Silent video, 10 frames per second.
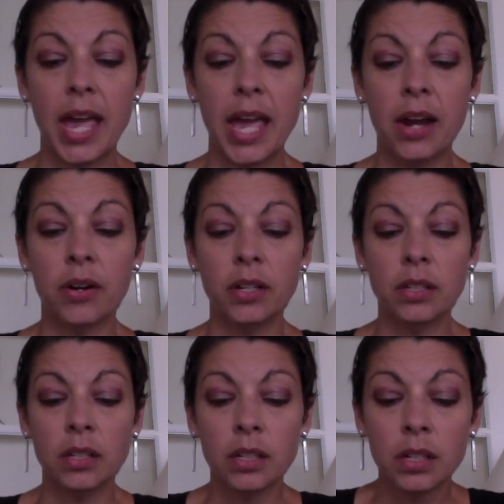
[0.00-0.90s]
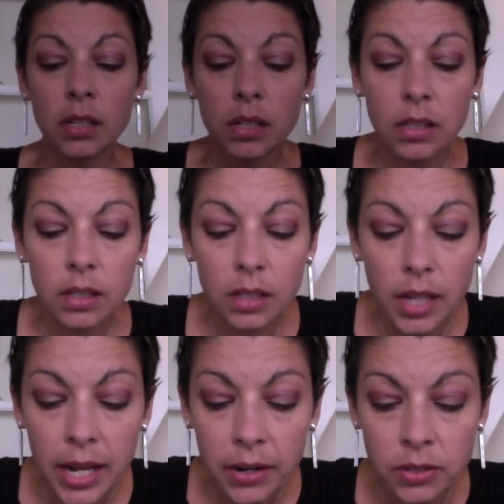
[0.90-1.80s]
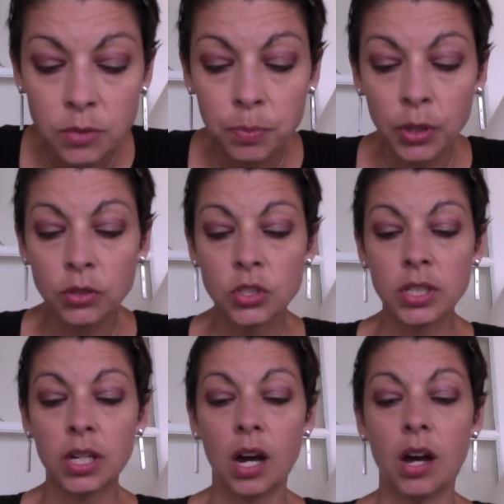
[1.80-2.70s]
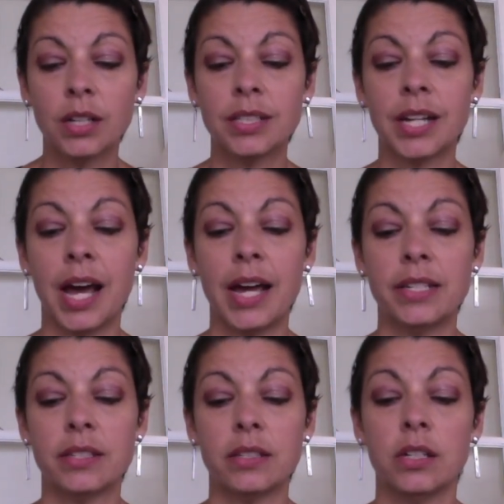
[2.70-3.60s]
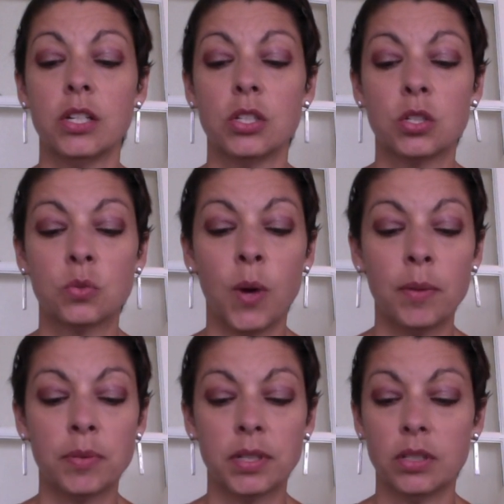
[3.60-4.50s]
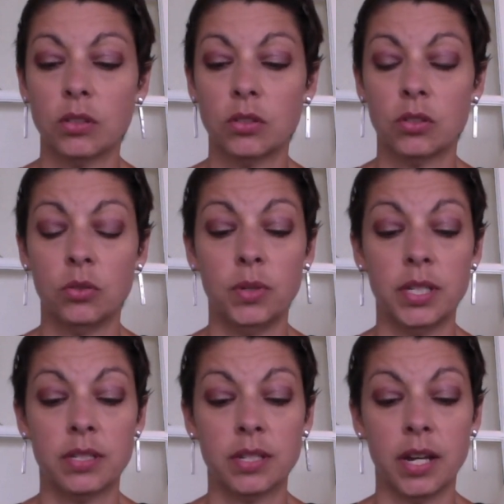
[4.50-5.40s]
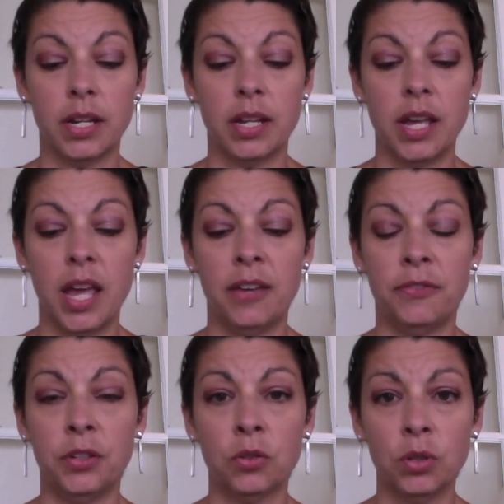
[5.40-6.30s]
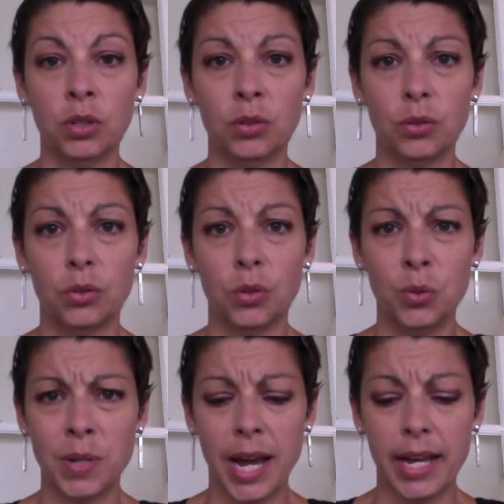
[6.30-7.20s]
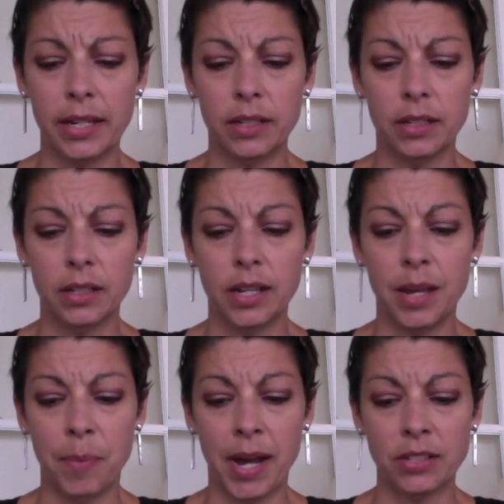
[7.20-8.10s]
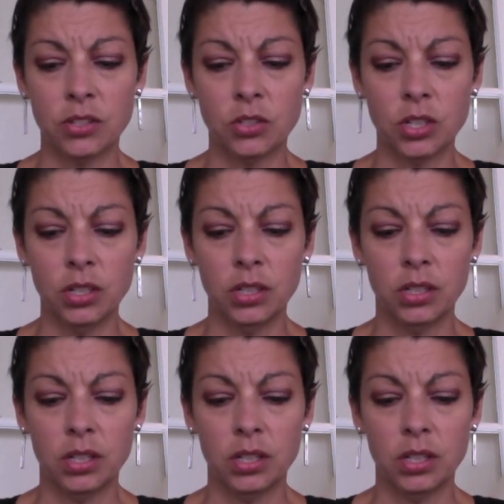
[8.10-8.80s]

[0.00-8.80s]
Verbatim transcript: Aaron, Aaron's bulging, haunted eyes swept to his son. A funeral? Who died? A passenger?